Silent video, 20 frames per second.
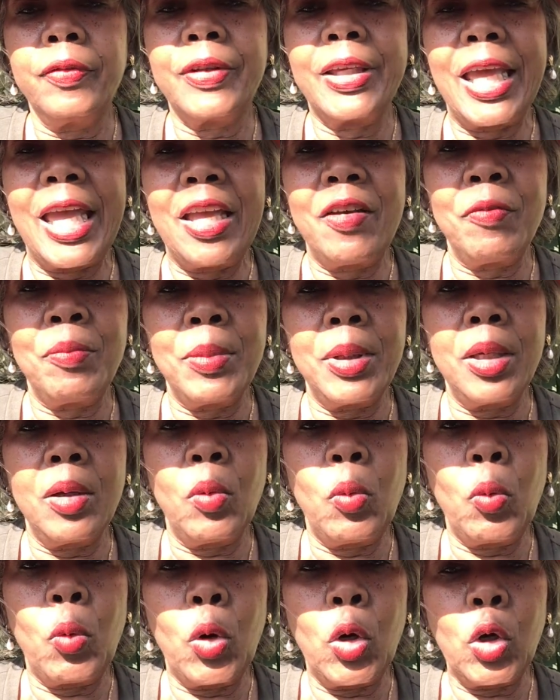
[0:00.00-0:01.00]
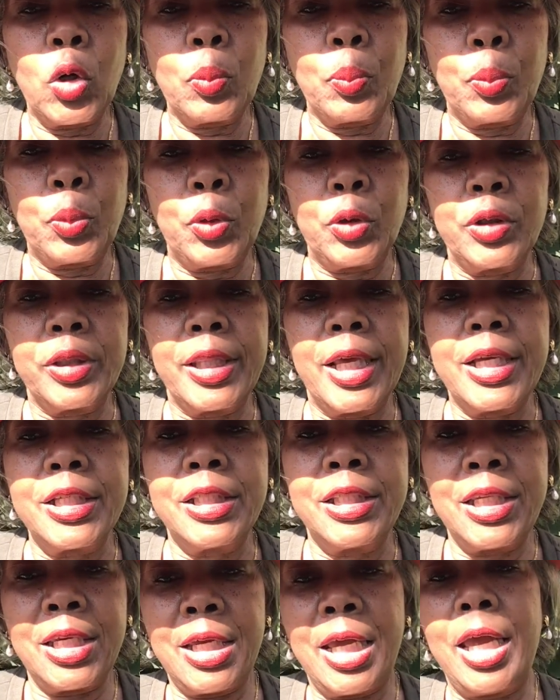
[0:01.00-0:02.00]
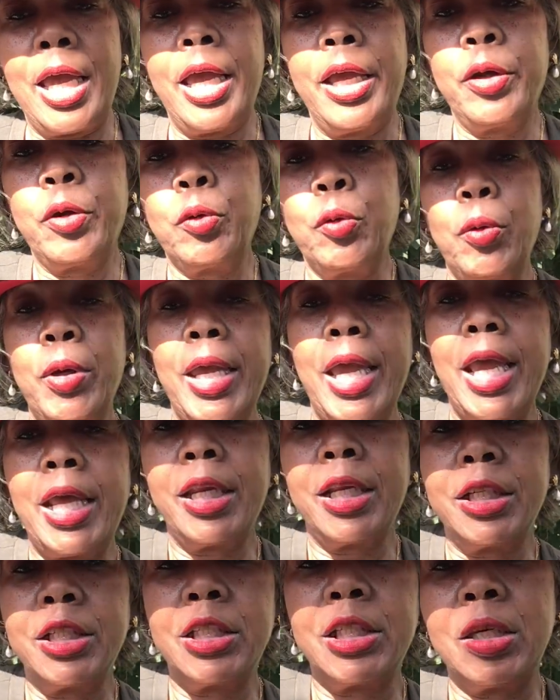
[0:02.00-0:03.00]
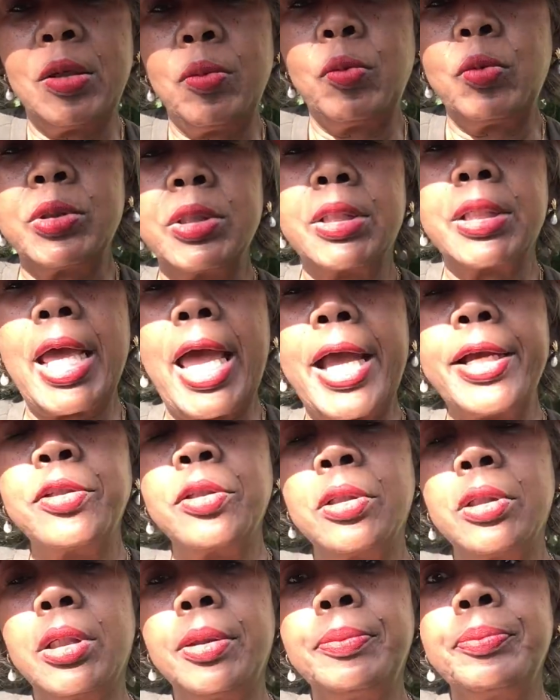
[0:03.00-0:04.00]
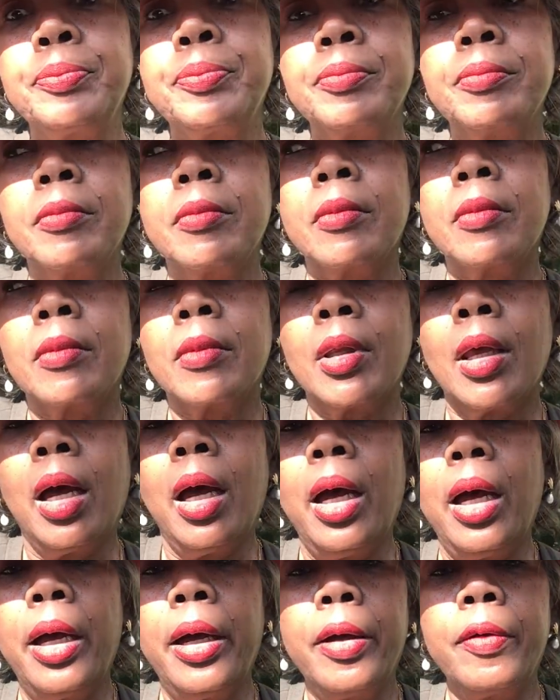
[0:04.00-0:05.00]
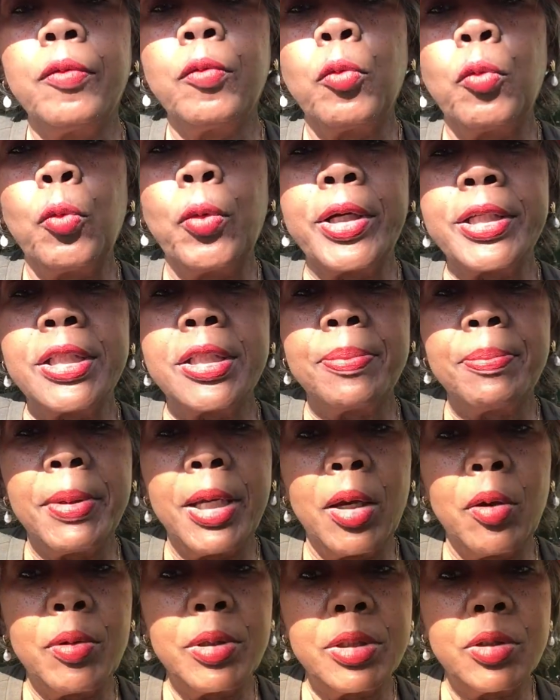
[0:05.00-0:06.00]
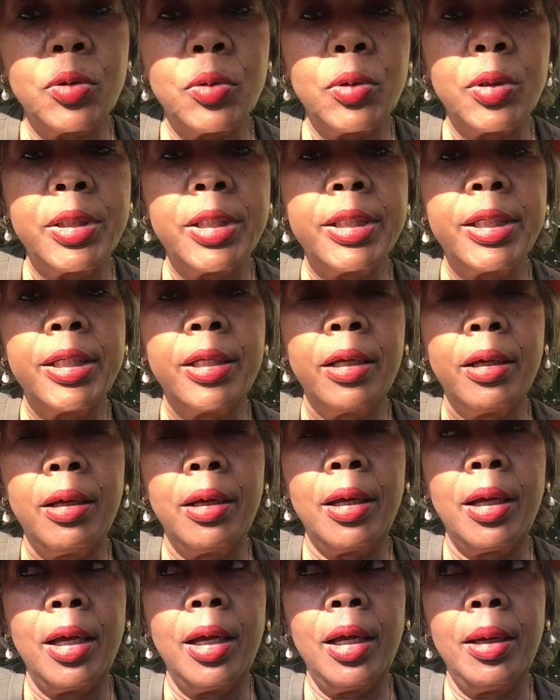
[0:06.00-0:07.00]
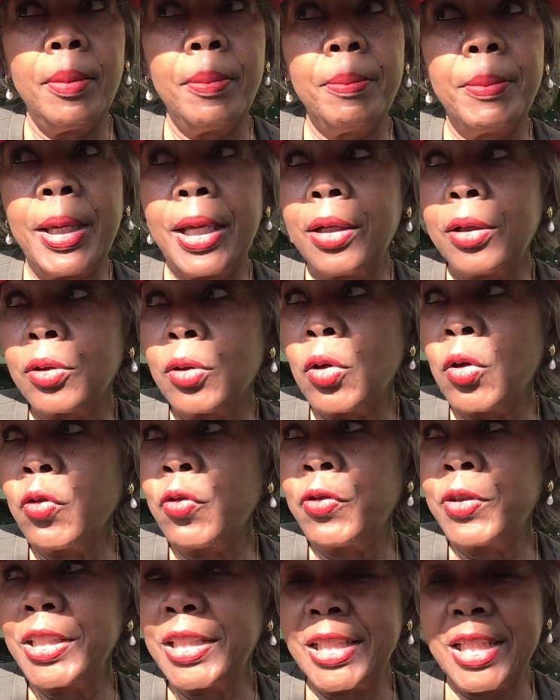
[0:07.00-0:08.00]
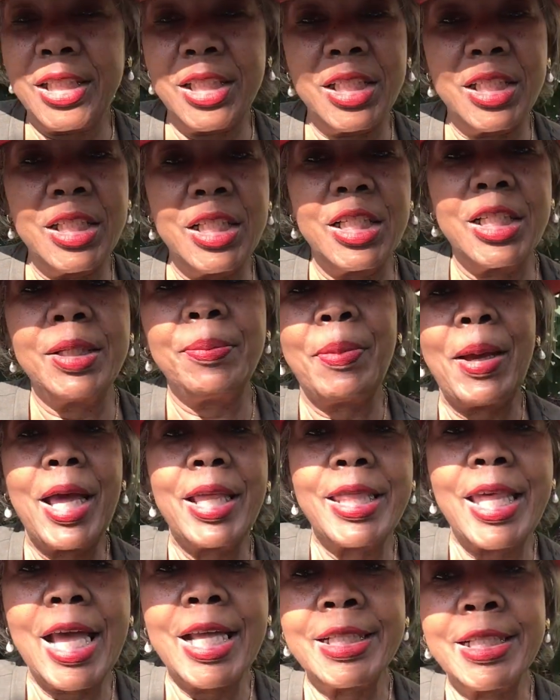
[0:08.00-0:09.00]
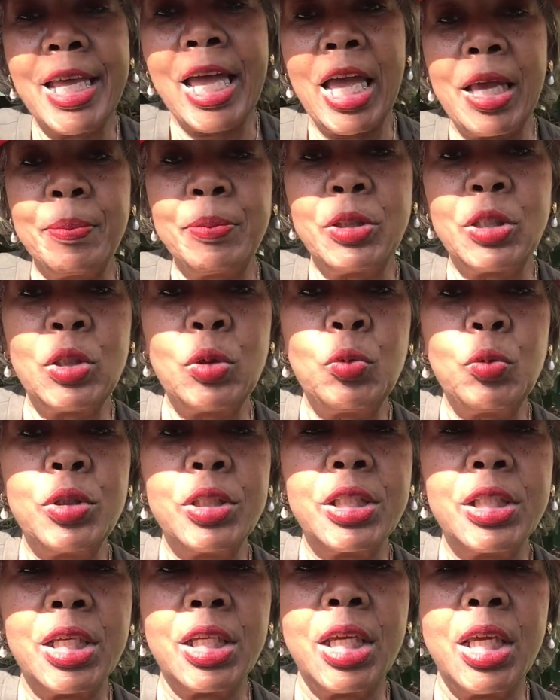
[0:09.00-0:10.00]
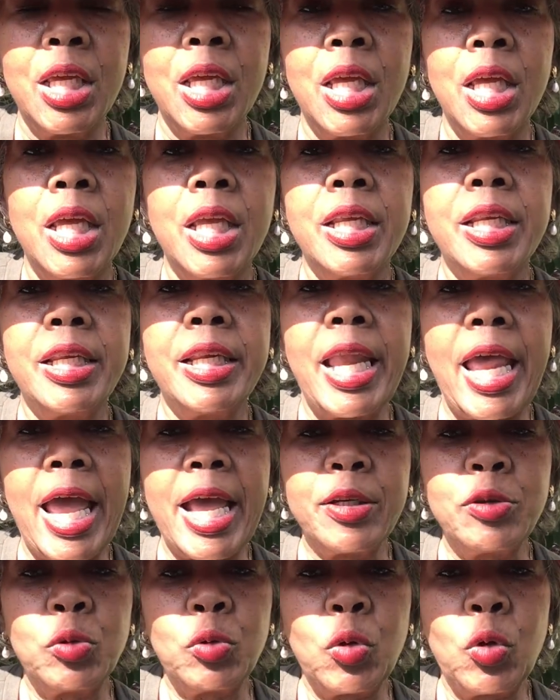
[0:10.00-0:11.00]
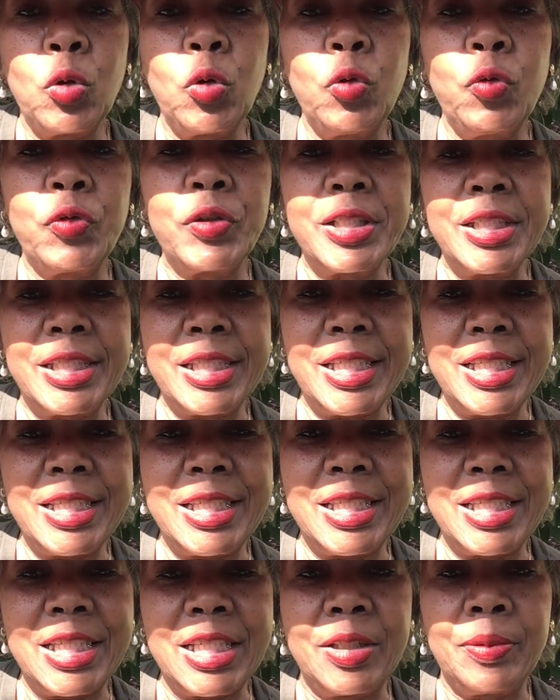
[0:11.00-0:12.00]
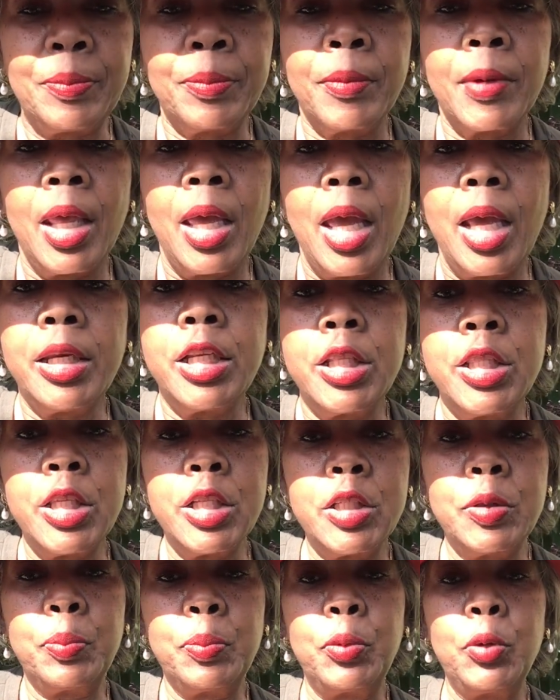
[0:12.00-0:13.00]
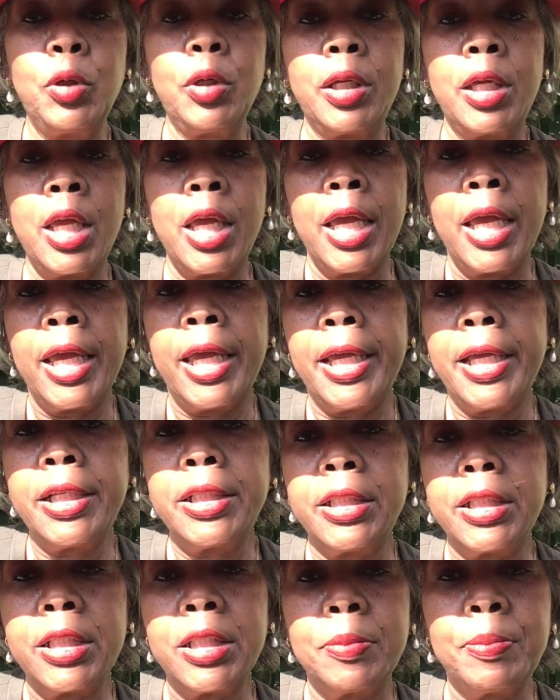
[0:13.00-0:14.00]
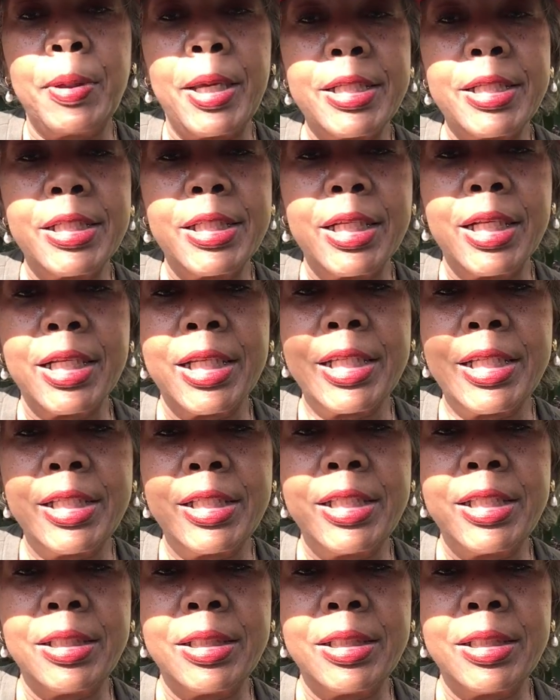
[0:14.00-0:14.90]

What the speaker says: gave me a workbook that she had created. She was actually once married to a medical physician, and by that time she was a natural physician. And in this book, it just basically